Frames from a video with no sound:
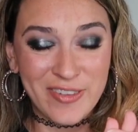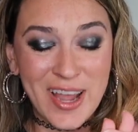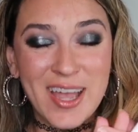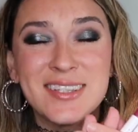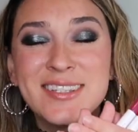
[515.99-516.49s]
I
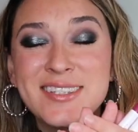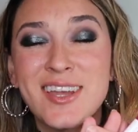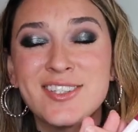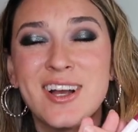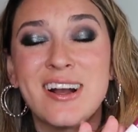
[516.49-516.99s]
had
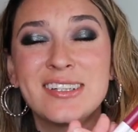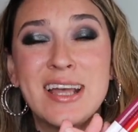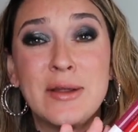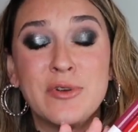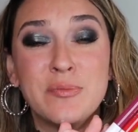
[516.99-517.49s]
such a hard
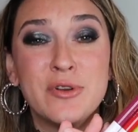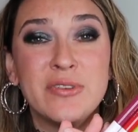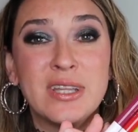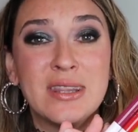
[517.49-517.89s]
time removing